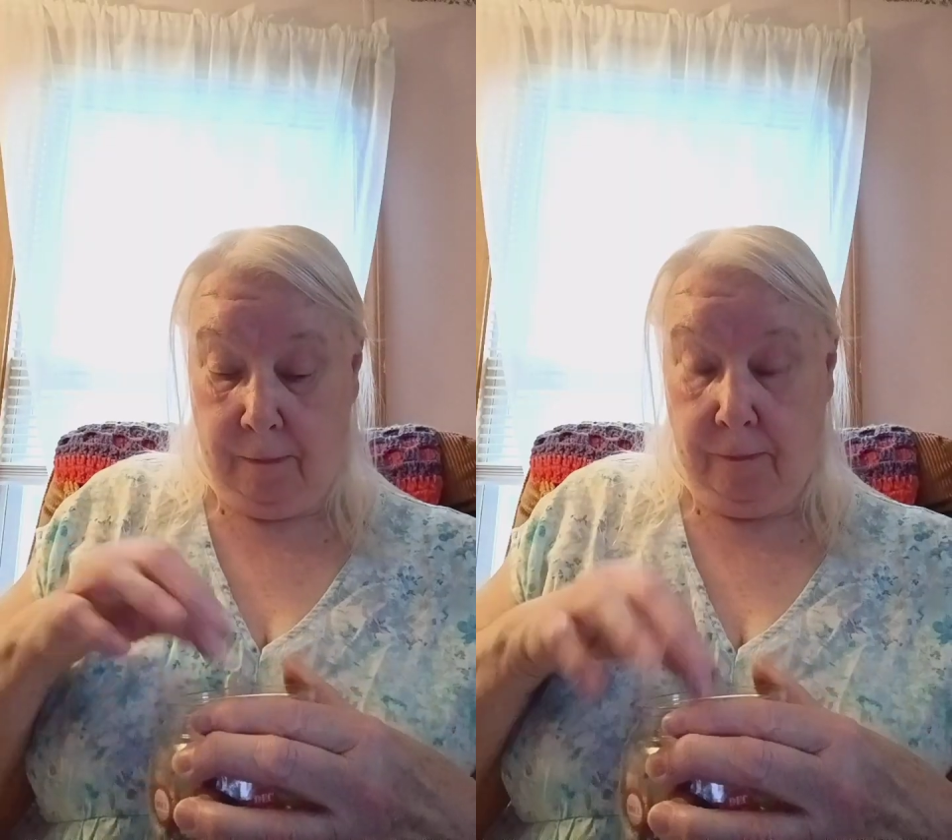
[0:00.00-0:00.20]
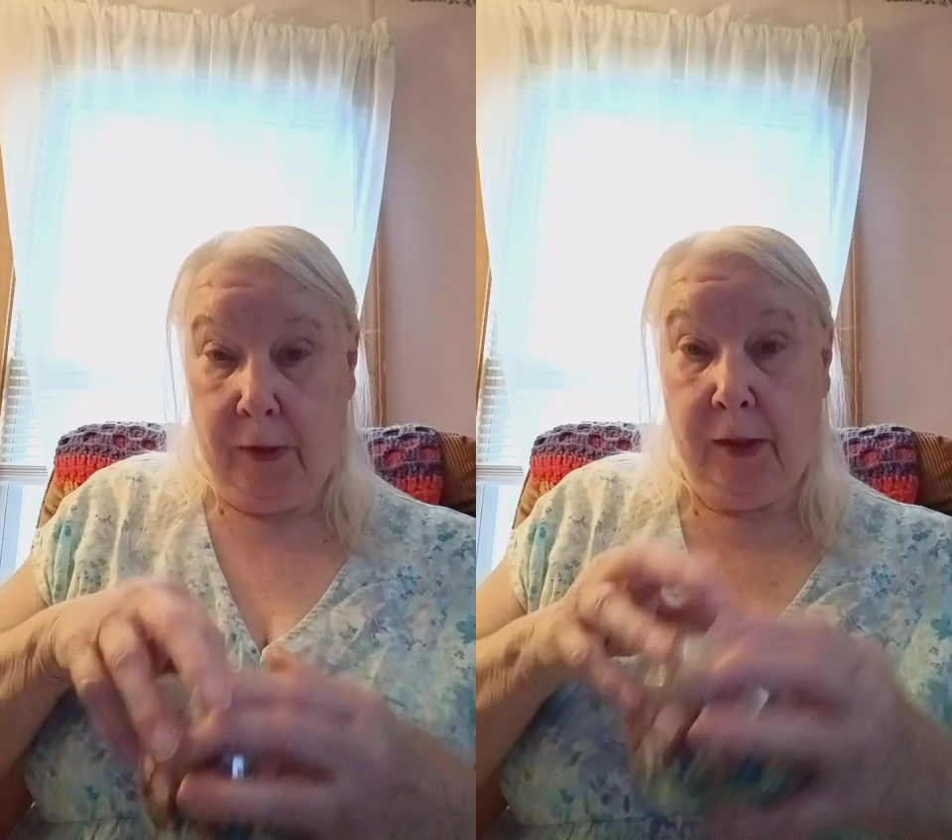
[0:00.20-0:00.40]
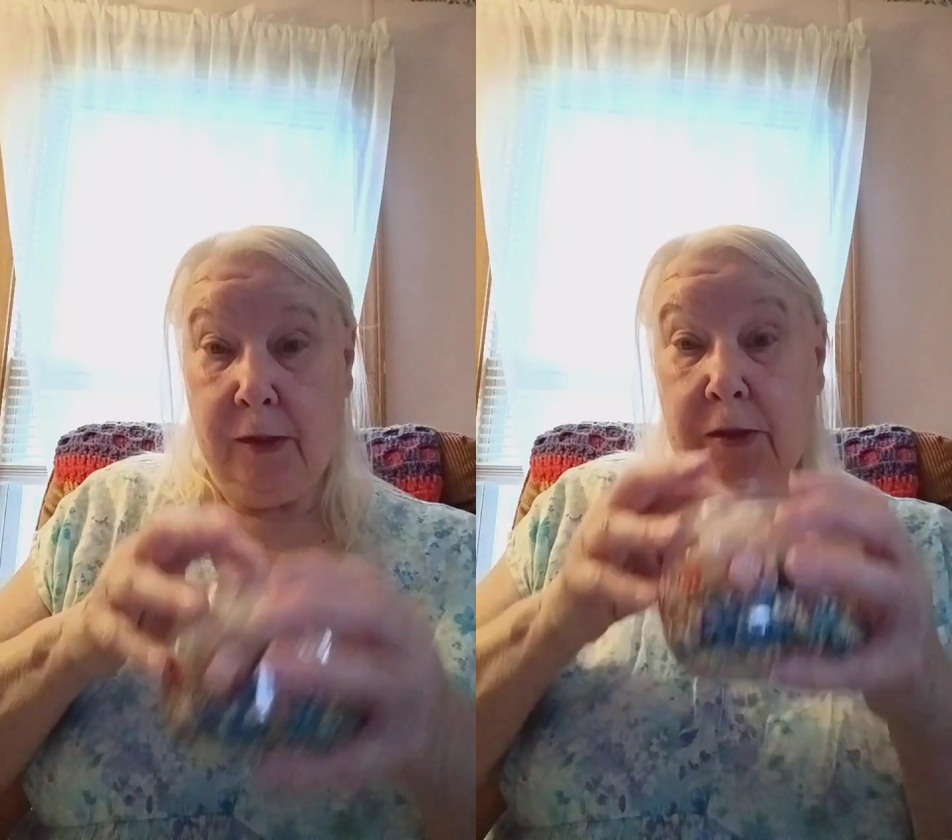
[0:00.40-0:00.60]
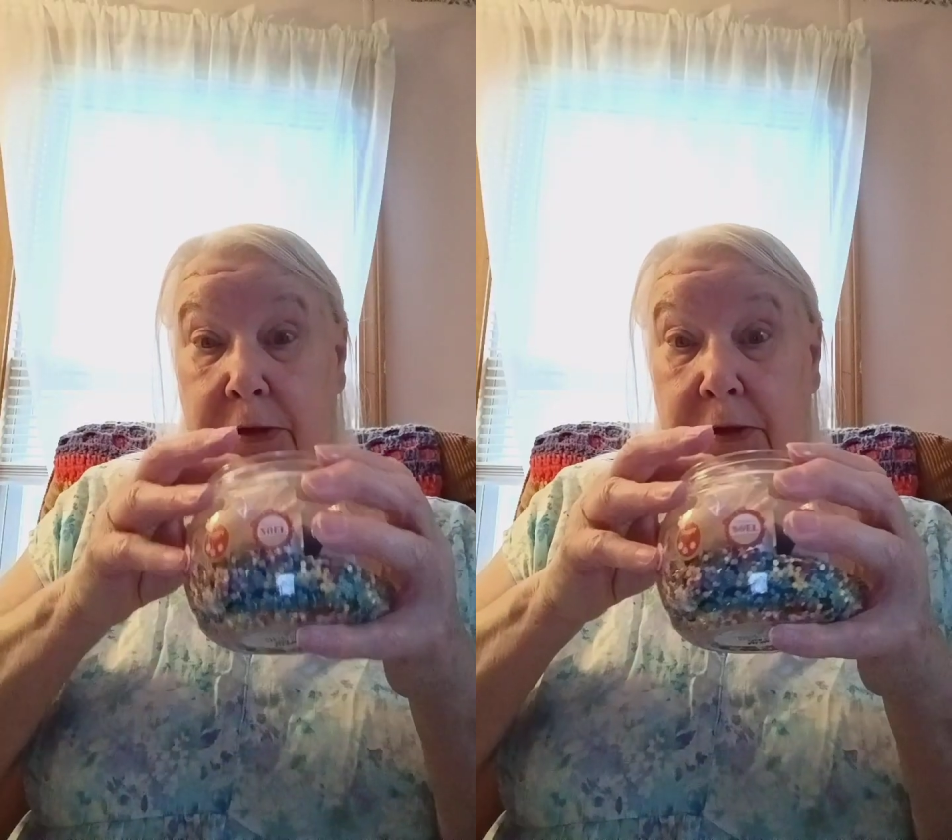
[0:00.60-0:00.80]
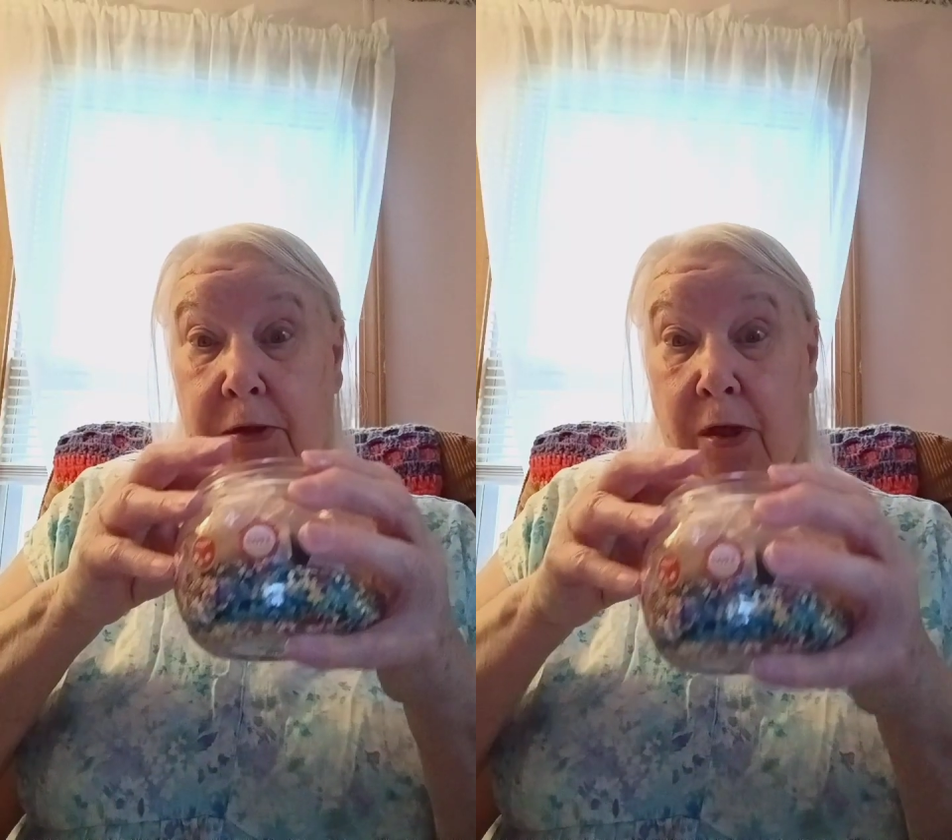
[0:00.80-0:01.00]
I got this
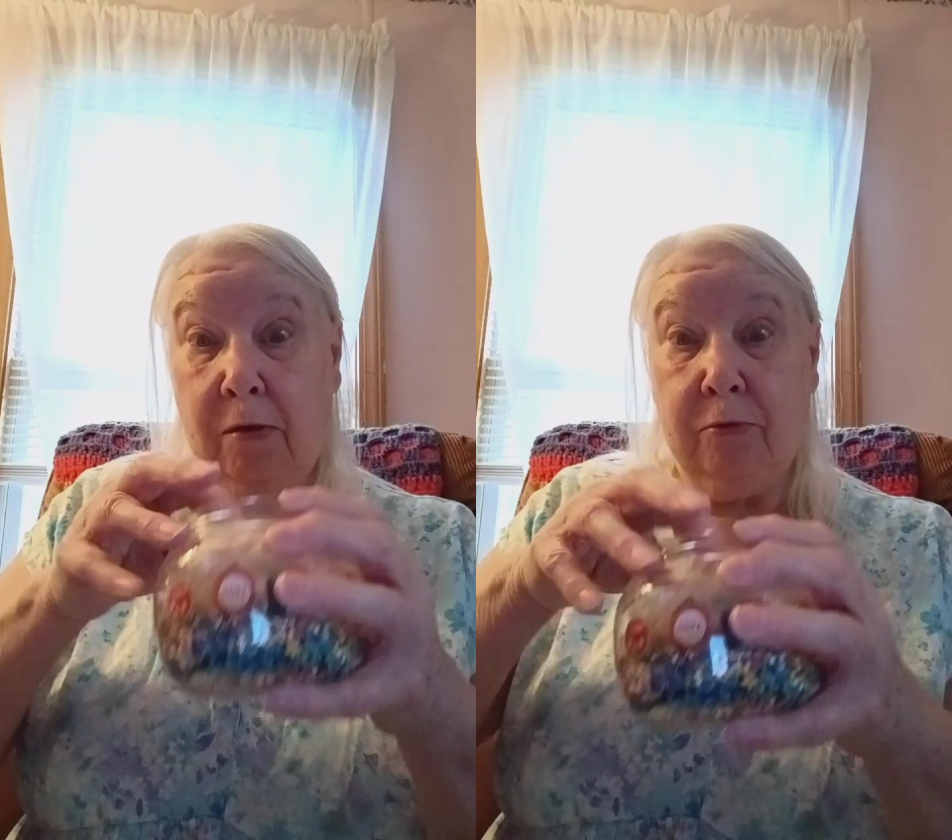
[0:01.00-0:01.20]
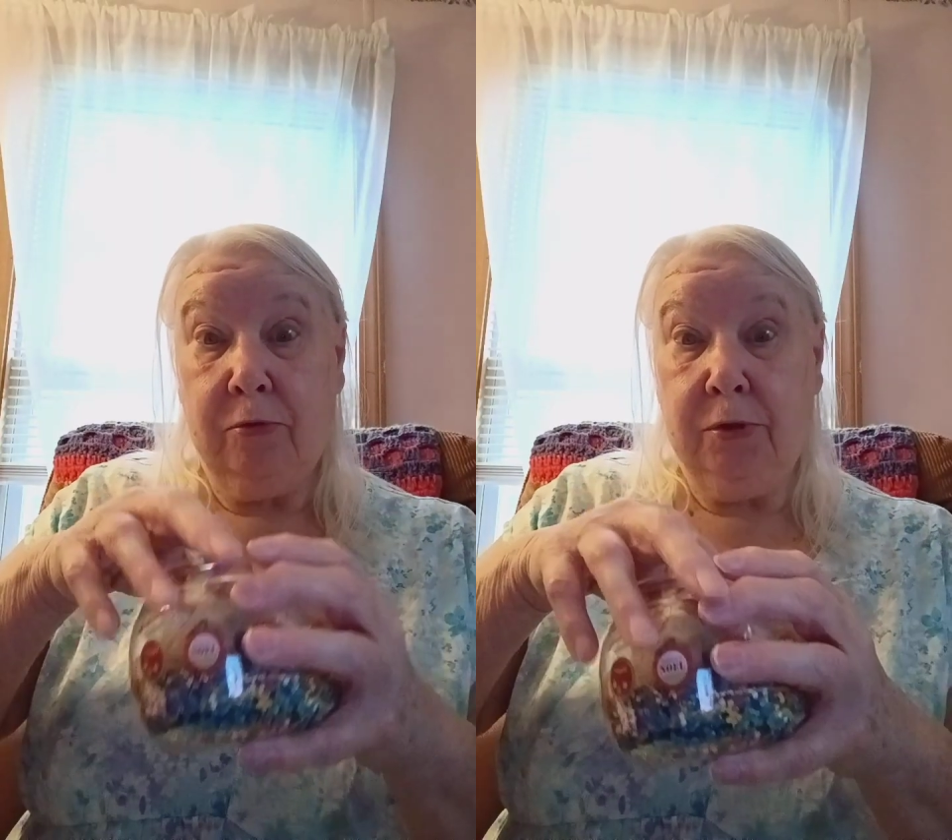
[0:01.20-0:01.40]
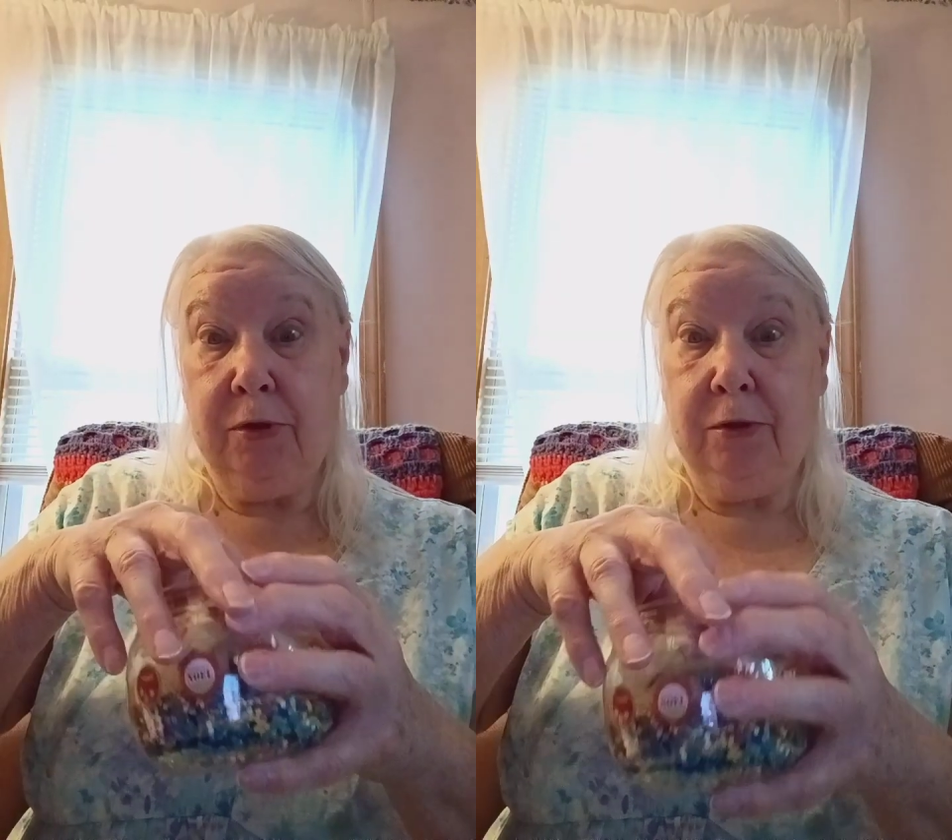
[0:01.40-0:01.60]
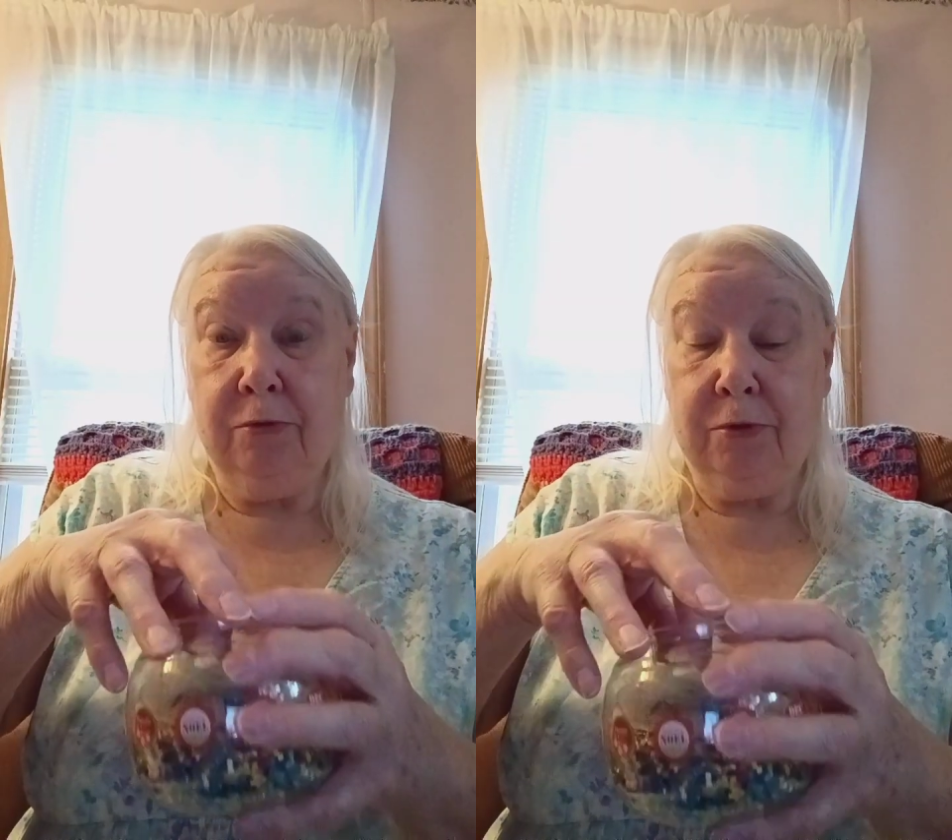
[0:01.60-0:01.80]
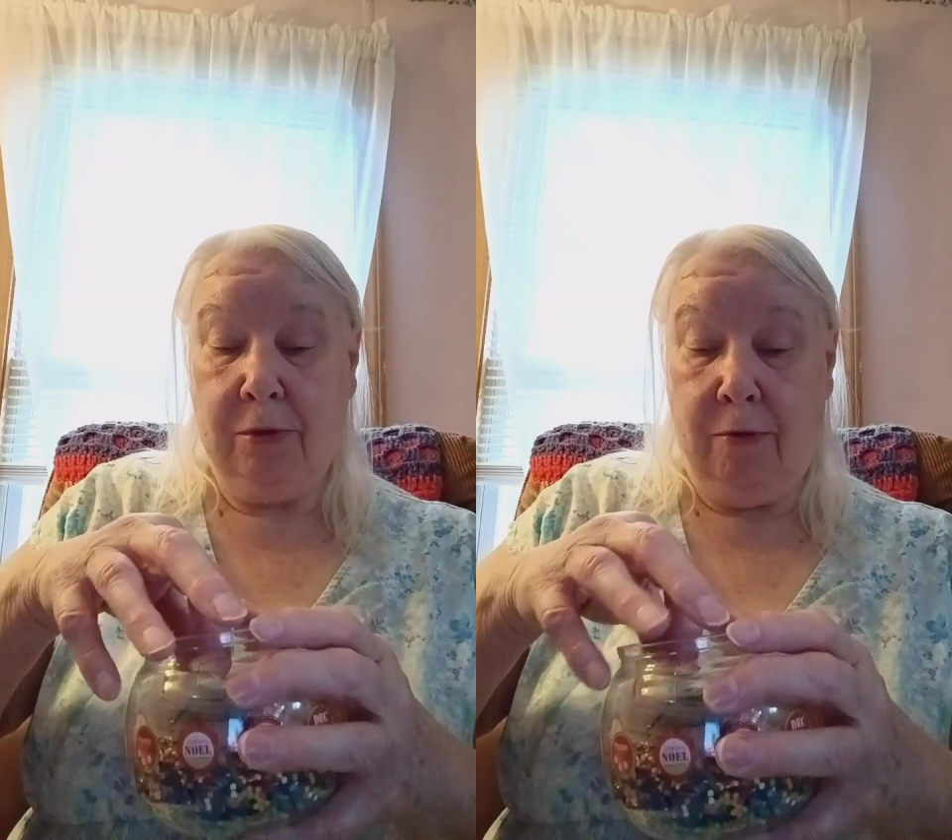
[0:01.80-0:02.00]
at Dollar Tree
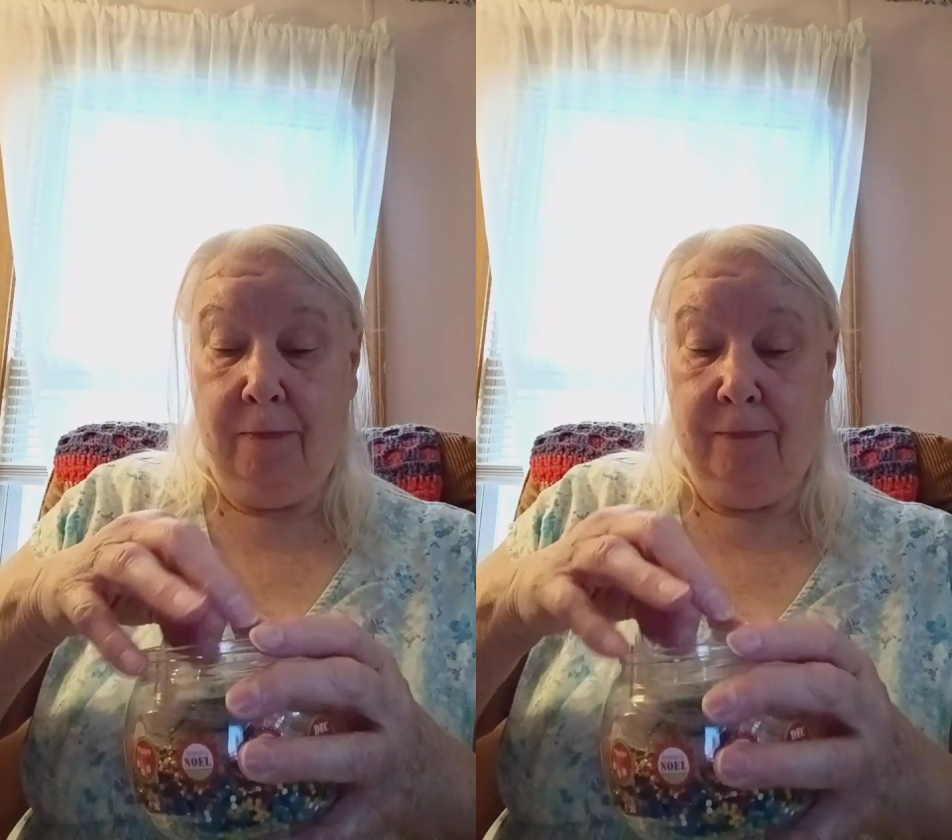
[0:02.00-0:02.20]
years ago.